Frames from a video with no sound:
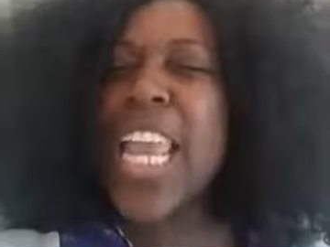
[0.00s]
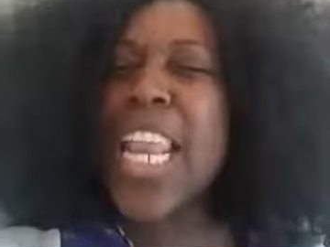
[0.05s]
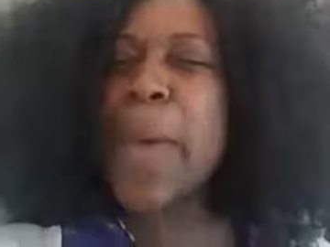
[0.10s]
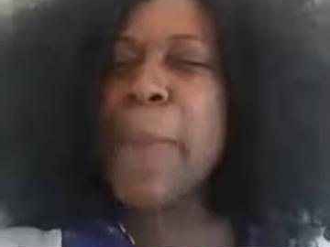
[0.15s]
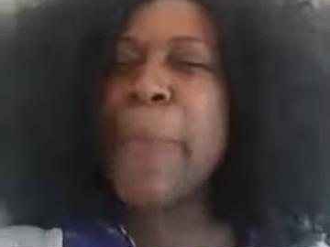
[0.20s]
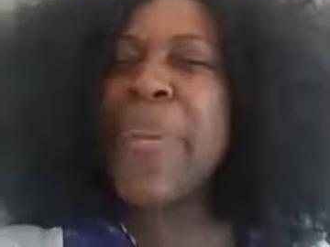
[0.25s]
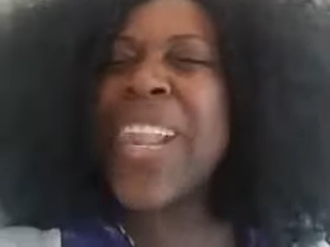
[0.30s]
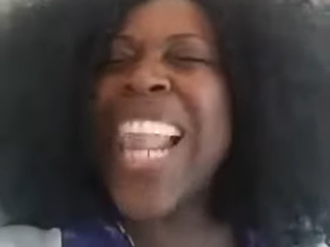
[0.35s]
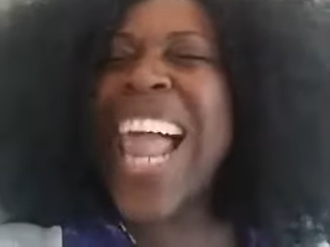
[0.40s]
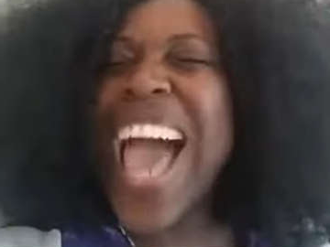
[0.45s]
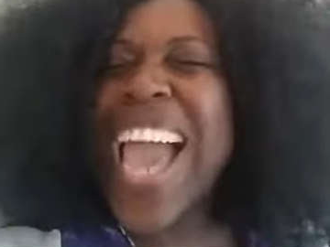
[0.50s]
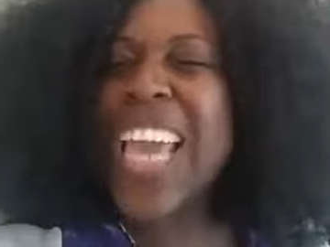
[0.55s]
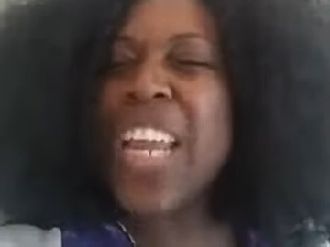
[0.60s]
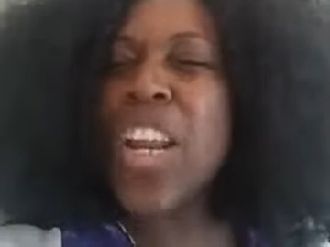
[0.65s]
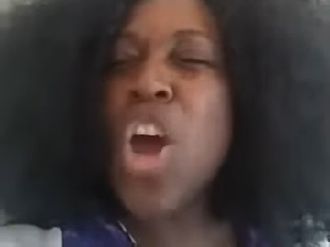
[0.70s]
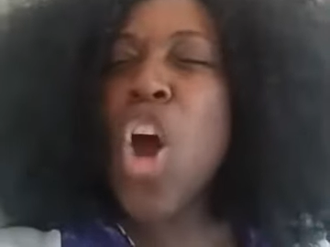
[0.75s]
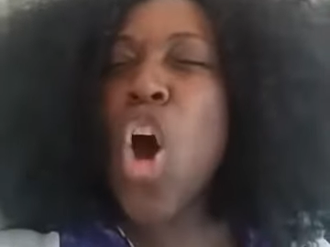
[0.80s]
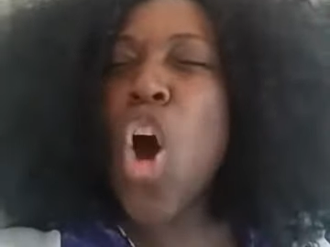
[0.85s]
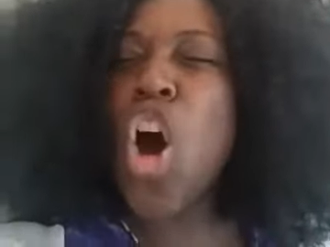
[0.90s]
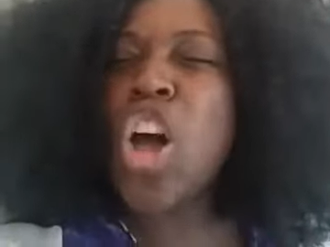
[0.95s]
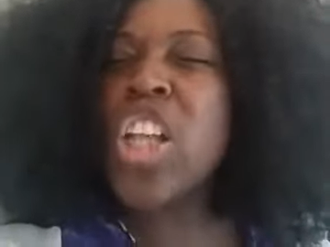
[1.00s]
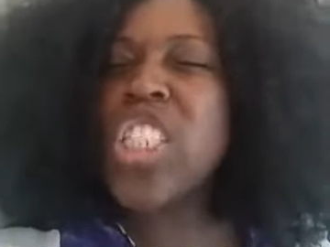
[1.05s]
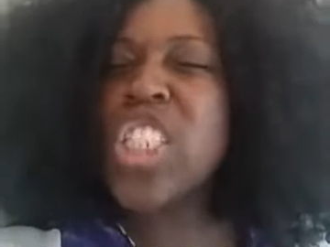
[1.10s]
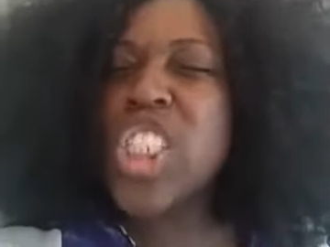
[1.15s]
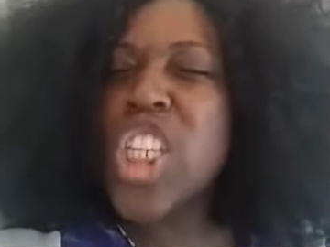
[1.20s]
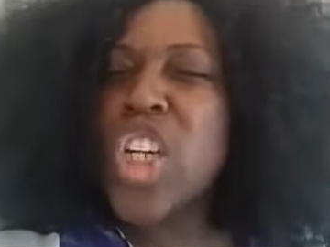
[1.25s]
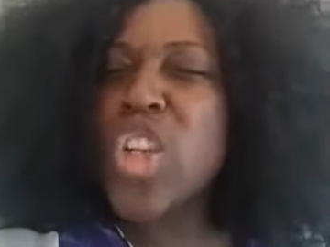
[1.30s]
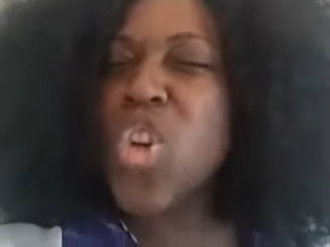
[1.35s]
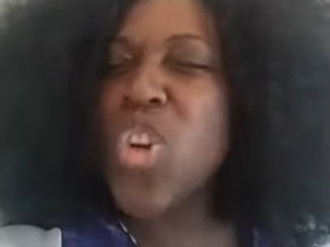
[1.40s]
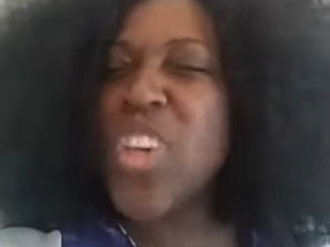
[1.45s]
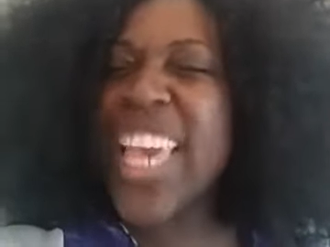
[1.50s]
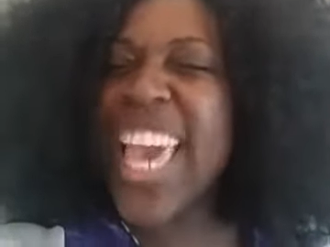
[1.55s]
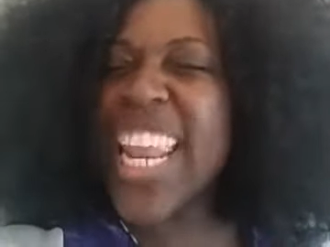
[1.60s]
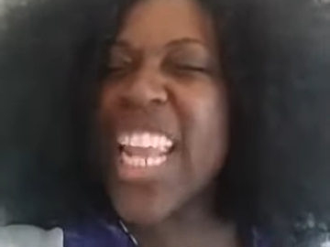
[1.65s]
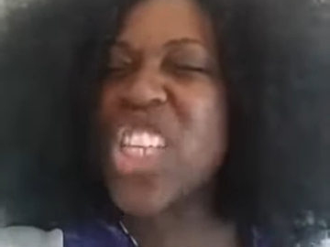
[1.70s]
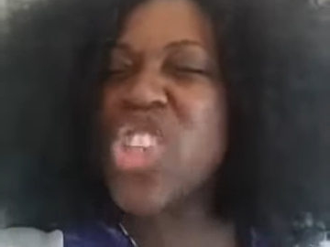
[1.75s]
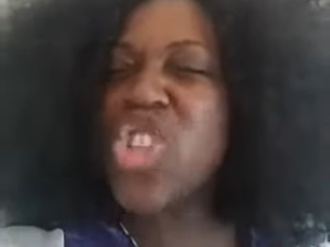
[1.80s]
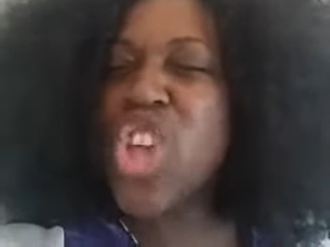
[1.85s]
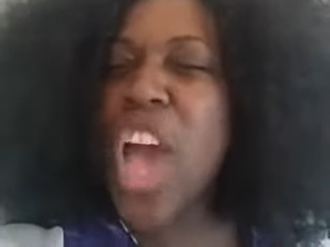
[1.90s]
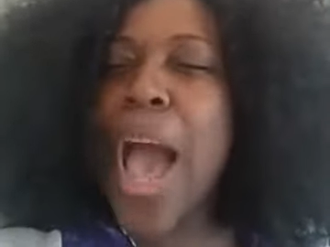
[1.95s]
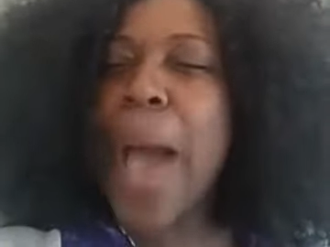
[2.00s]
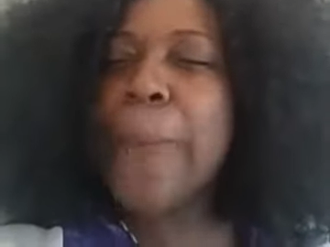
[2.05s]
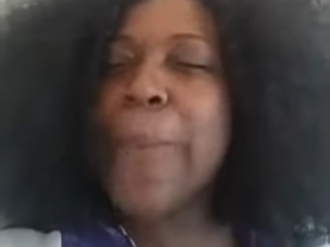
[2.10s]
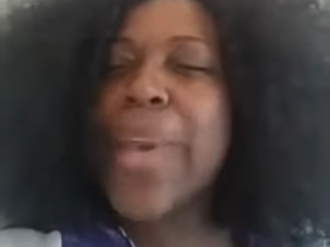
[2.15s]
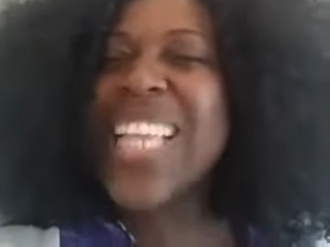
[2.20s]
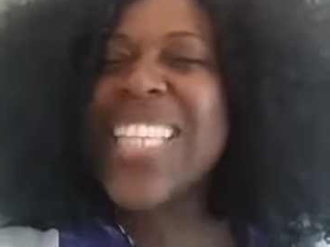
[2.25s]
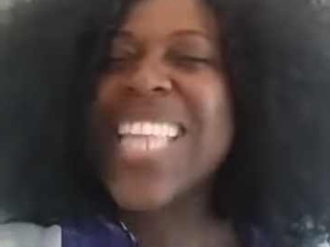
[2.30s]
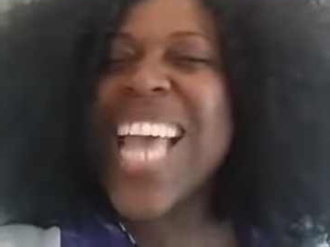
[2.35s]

and applying until you get a job.